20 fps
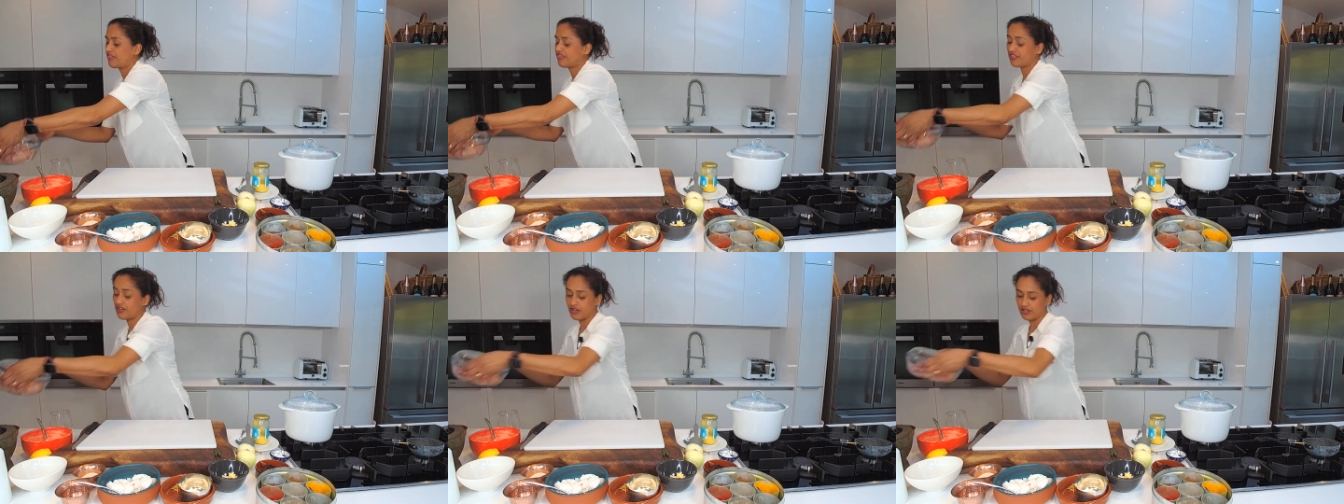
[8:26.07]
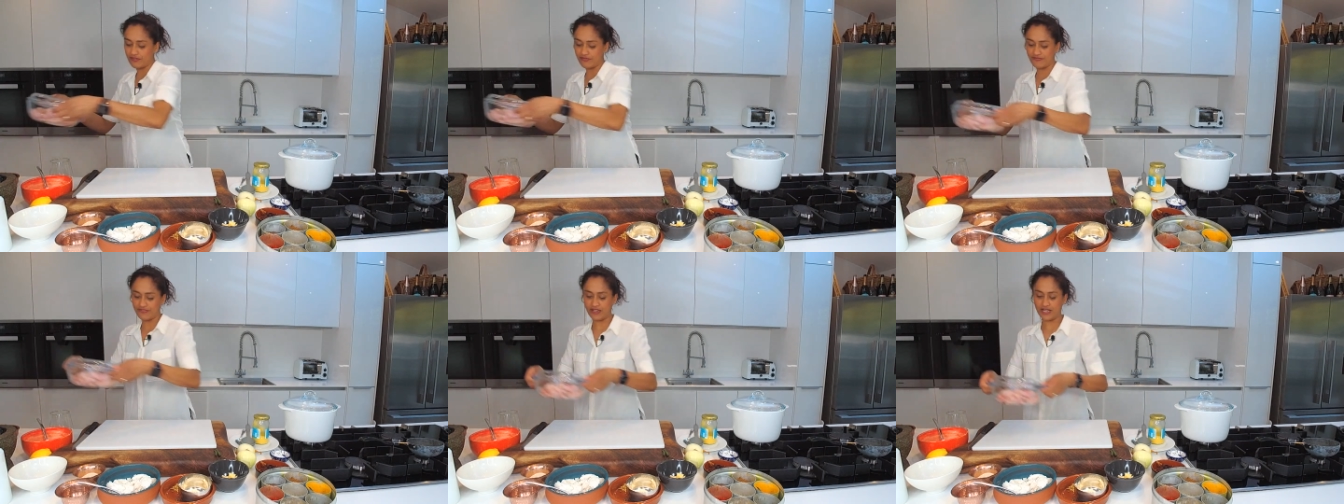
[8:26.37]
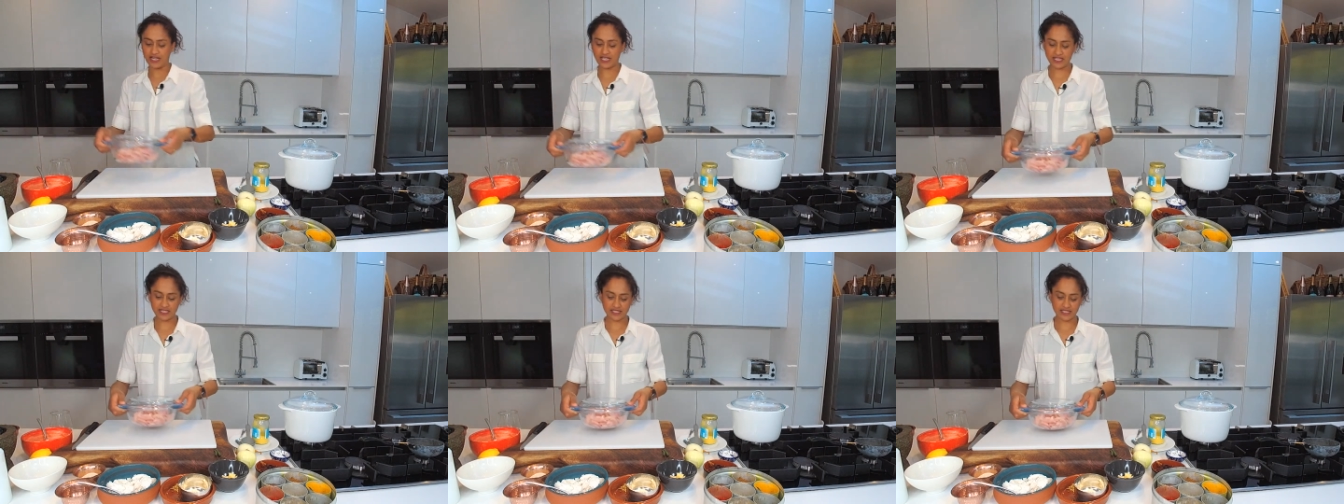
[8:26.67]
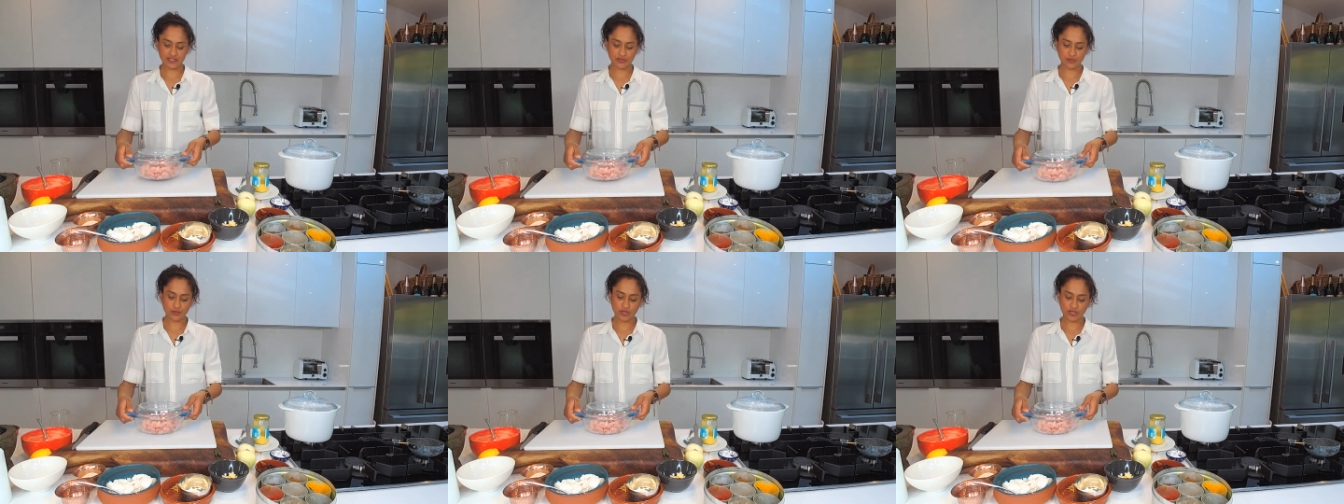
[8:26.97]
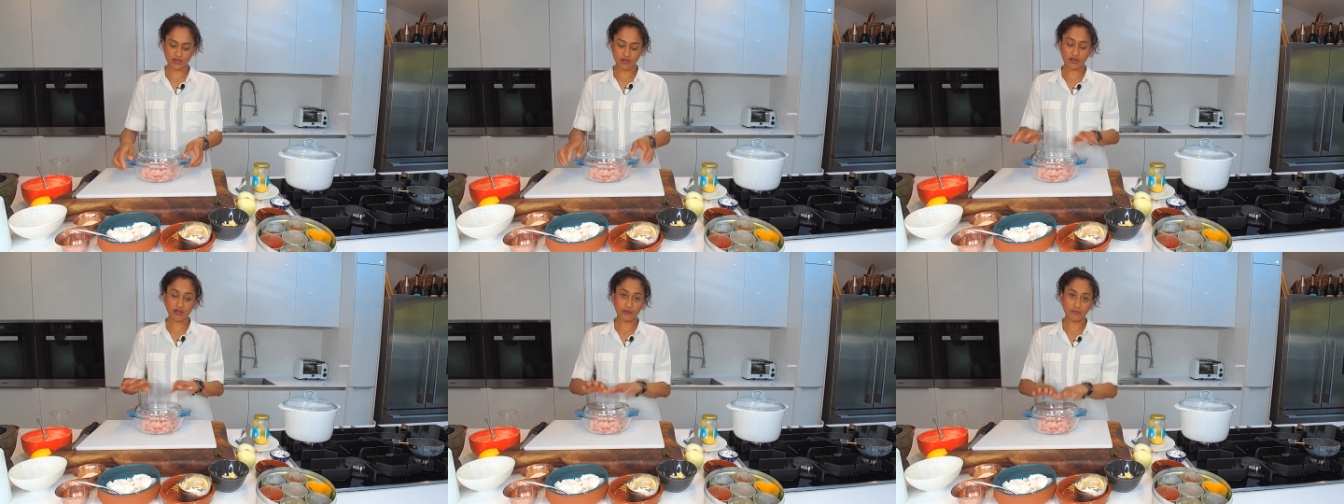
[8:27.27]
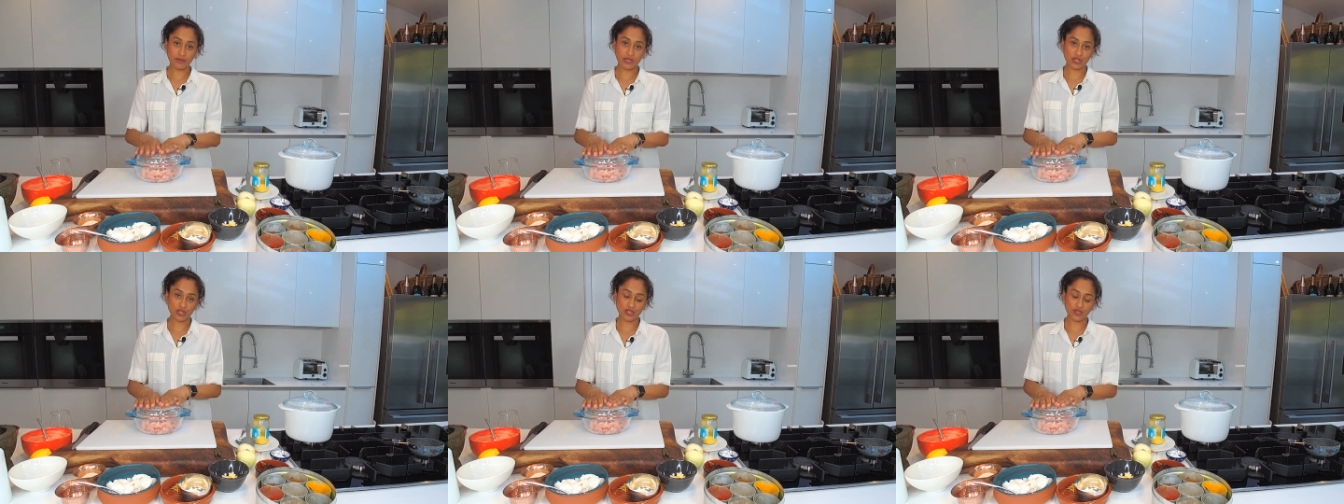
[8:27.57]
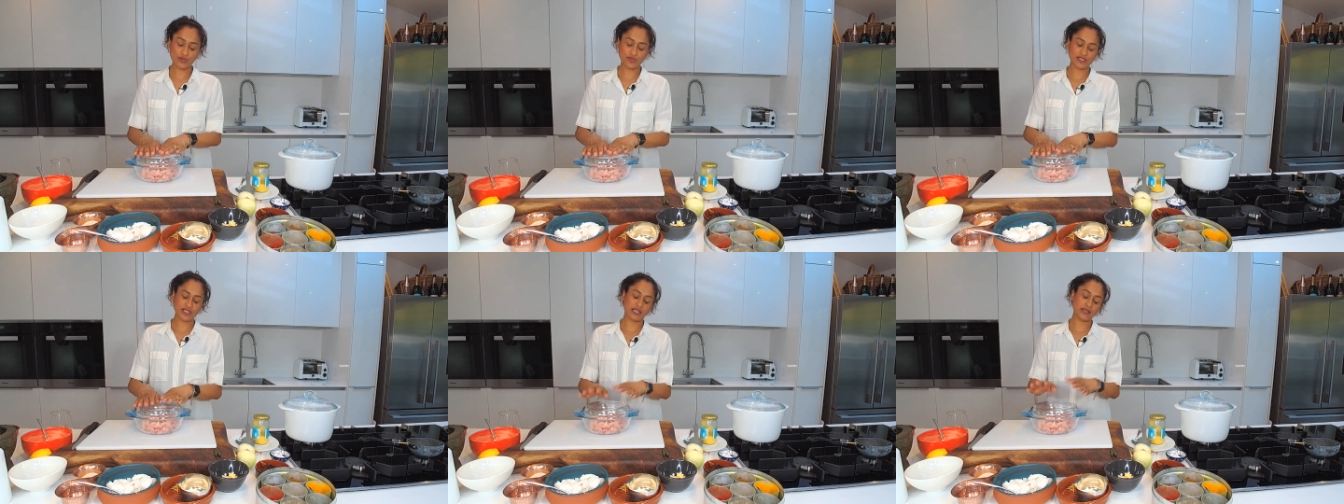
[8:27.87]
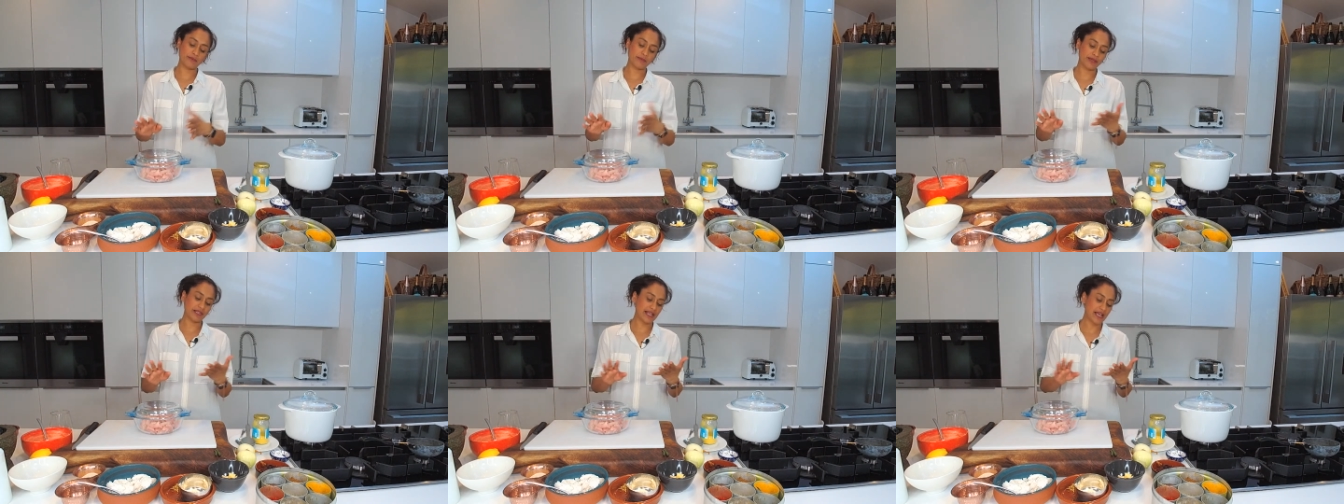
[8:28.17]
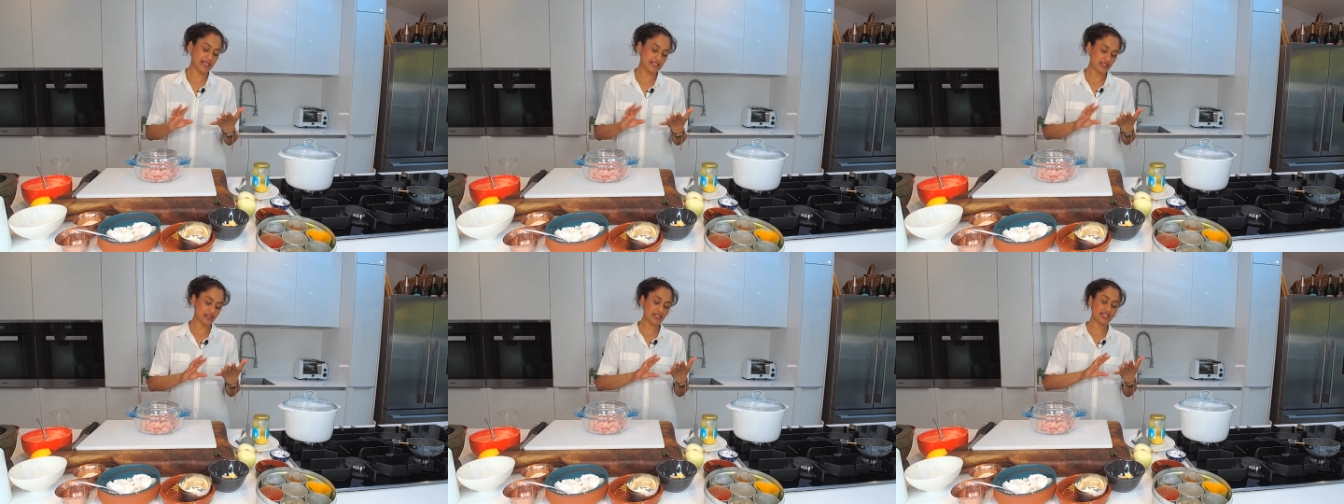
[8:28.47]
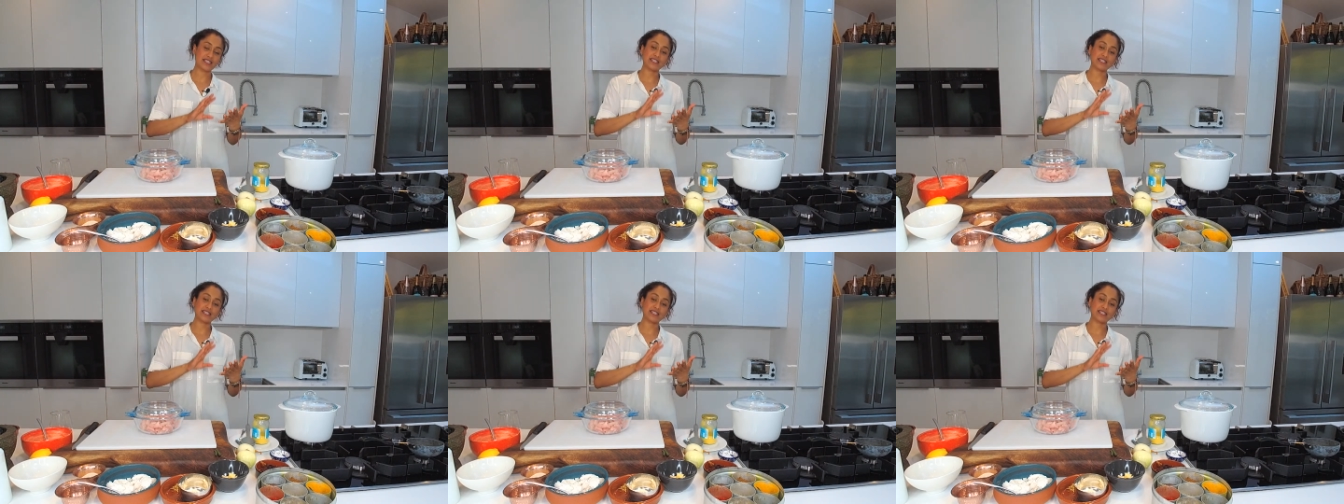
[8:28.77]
thigh fillets is what I'm using. But as I